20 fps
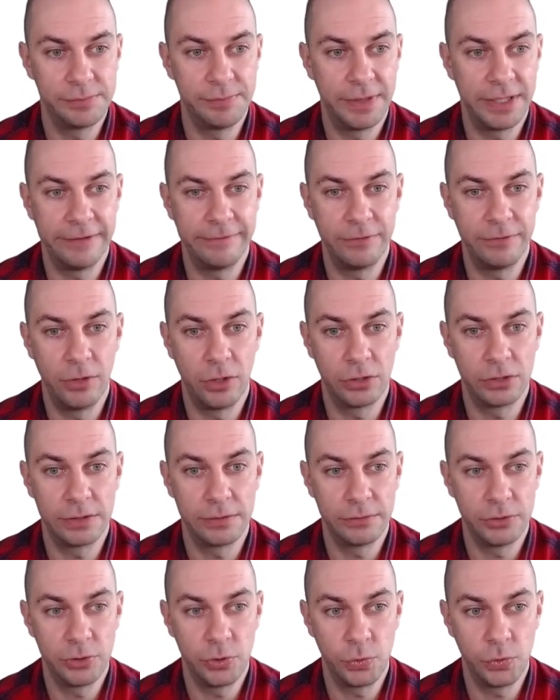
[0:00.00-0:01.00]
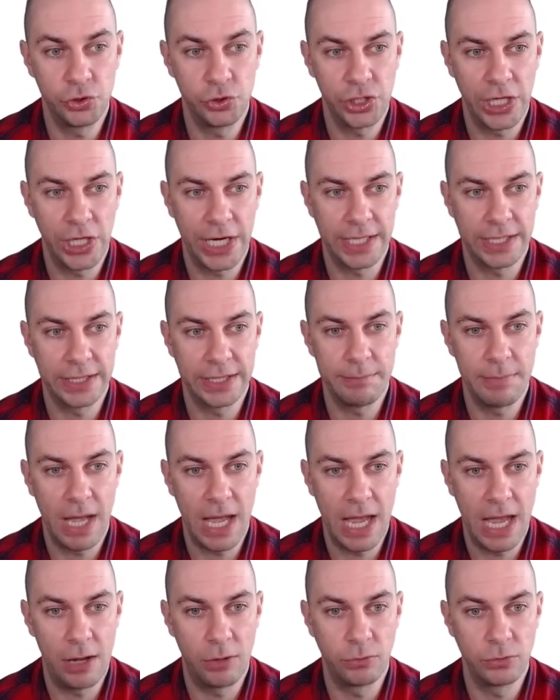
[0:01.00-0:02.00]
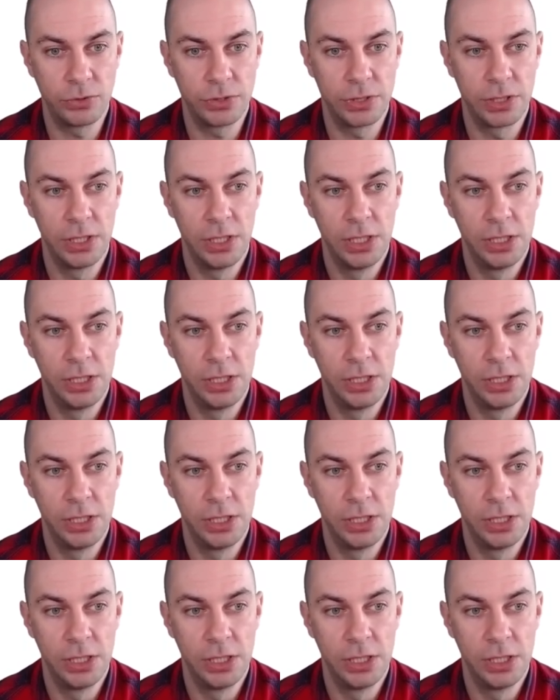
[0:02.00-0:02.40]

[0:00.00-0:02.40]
but if not, do check them out.